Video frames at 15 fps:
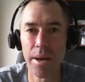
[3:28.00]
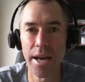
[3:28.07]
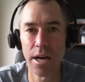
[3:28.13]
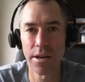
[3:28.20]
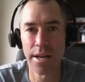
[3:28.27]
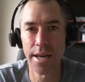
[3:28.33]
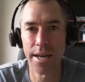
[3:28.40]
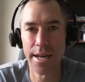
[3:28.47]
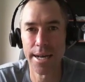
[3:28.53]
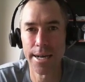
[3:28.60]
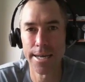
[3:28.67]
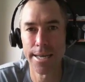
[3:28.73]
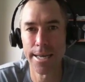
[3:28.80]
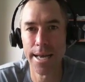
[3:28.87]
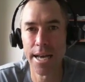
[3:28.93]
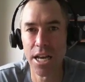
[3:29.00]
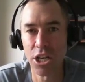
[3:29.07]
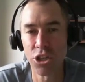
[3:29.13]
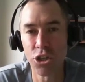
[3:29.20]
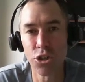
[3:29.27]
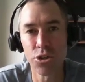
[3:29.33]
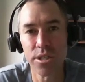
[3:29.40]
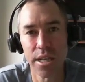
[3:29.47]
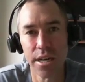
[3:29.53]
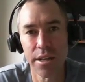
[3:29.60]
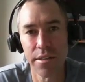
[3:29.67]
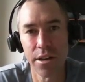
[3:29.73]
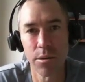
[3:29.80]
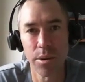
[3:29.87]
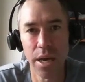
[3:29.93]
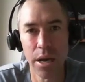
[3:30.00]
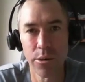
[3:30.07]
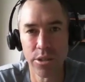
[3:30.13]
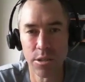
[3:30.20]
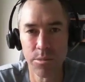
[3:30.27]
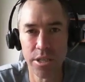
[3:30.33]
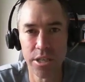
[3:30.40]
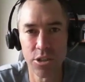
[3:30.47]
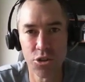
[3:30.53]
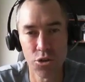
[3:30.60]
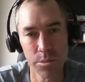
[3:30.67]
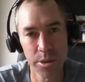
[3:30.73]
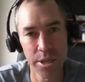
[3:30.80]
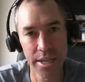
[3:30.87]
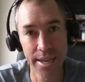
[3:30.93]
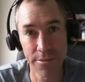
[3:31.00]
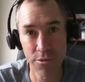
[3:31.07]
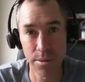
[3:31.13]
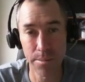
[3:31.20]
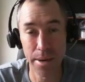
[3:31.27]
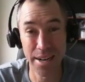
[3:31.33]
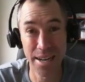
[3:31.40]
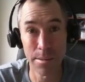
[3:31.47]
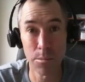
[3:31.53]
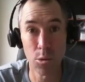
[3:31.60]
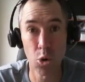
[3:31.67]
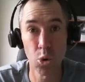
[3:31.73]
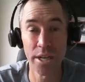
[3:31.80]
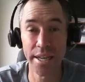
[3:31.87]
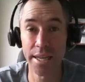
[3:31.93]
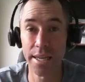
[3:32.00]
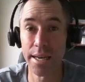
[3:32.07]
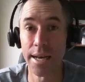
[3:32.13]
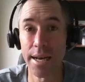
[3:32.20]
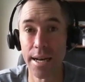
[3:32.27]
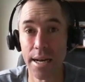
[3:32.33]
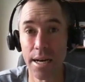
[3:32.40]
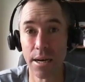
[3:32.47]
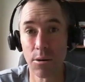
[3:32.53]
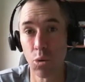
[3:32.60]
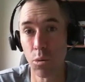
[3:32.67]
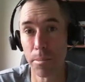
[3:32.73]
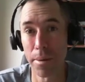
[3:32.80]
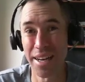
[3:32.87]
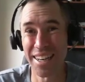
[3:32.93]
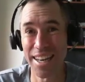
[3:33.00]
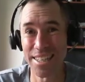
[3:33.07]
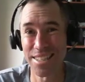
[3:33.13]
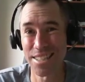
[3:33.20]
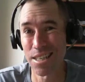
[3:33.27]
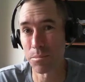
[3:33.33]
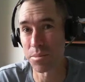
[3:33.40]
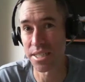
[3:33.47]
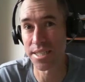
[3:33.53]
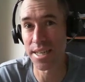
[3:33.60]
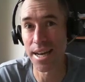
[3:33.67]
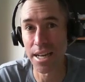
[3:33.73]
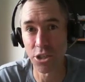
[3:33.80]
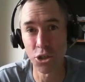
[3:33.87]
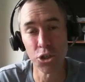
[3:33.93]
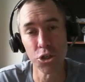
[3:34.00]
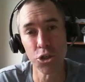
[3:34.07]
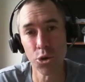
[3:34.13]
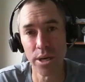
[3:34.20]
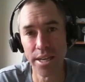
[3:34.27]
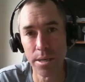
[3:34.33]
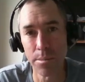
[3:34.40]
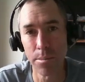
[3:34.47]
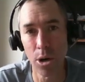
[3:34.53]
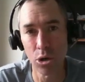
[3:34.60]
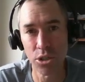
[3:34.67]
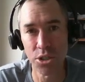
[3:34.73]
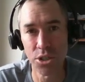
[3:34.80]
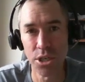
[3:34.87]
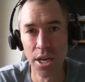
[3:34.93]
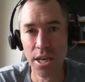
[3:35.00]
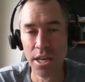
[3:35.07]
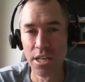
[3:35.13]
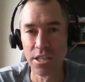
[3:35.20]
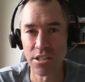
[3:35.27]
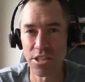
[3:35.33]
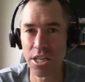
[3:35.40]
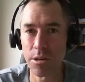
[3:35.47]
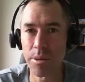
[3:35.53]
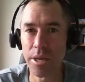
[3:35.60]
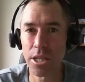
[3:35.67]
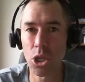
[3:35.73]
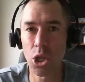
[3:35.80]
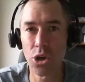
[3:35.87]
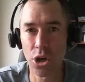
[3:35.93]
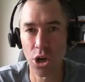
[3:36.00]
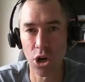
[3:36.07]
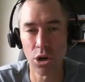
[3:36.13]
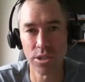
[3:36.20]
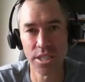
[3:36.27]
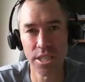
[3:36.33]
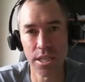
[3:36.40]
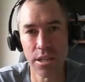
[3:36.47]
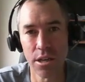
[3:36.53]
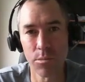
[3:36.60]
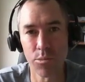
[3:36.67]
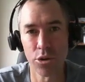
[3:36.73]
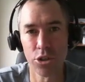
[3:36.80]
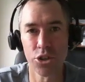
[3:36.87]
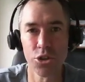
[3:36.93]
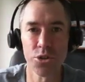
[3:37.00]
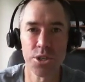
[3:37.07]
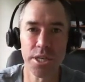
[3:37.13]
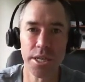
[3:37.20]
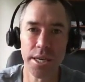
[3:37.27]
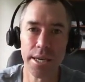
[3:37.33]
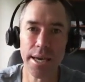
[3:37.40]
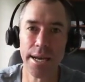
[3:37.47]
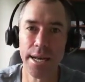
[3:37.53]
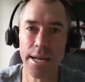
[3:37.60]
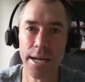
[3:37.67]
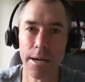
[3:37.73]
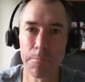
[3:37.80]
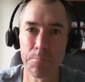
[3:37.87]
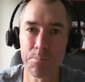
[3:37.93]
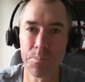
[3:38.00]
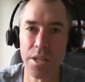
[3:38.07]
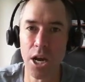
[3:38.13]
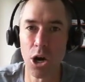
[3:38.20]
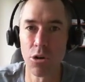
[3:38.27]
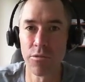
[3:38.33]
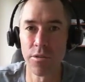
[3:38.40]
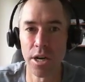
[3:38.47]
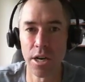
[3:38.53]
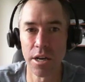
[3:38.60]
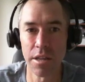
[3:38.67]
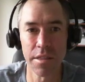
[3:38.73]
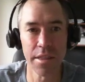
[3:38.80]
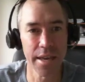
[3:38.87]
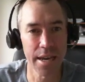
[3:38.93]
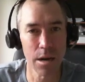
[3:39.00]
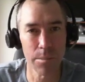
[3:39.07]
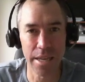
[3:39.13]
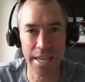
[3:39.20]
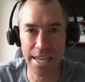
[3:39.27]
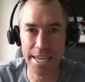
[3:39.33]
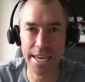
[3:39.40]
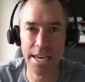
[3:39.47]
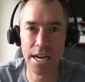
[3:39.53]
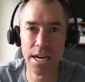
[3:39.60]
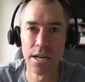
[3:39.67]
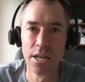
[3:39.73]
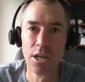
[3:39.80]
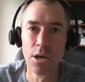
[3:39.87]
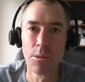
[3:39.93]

about uh, a newsletter that I'm going to be distributing every Monday morning uh, or Monday at some stage to your inbox. So there's going to be a lot of content that I'm producing um, over the coming year,